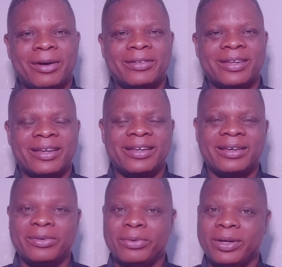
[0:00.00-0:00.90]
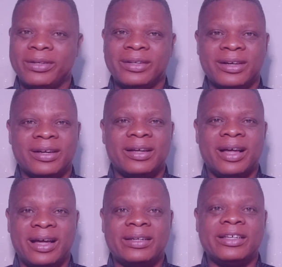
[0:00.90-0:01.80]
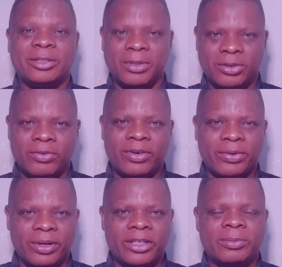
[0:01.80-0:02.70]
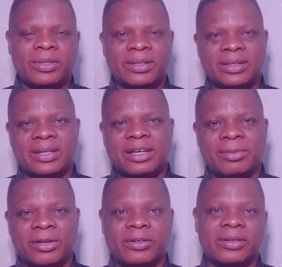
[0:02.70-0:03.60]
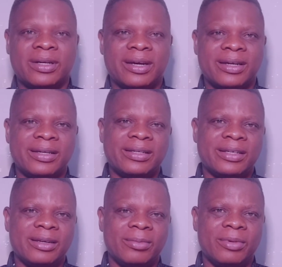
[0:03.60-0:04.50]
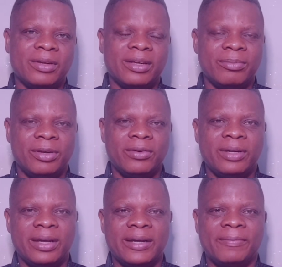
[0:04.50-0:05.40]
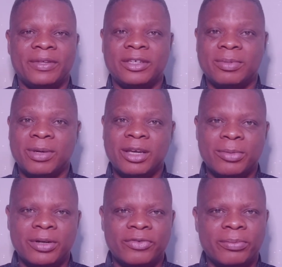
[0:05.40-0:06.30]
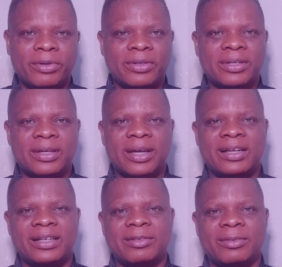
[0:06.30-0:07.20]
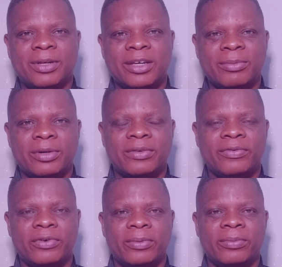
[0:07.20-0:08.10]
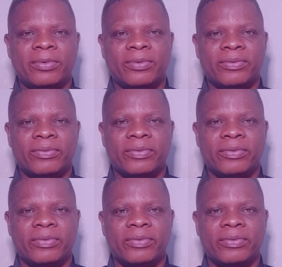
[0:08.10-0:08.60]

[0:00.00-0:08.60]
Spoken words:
about Kanye? Well, and he's been doing very well. He's been selling because right now he's a billionaire. He's been making money from music and he's been making money from